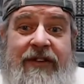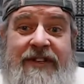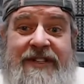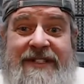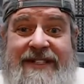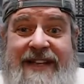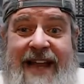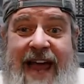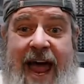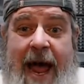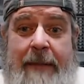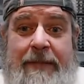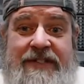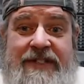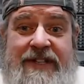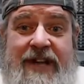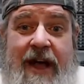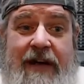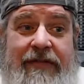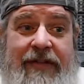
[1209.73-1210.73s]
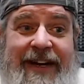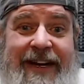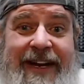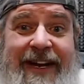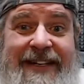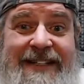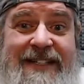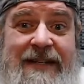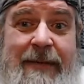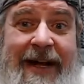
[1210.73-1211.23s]
the Znap stuff and
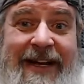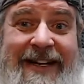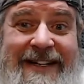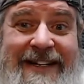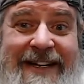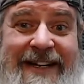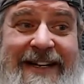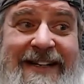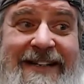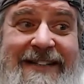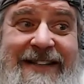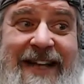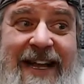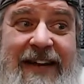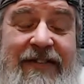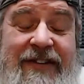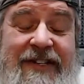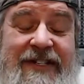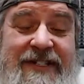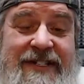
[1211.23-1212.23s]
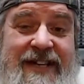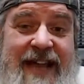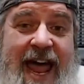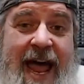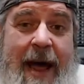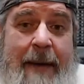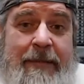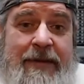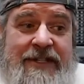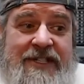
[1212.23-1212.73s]
get some ideas out of the
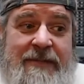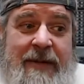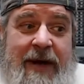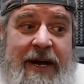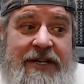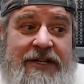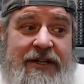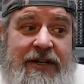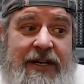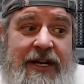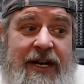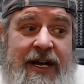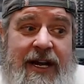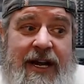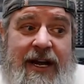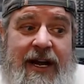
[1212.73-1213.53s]
Znap, especially.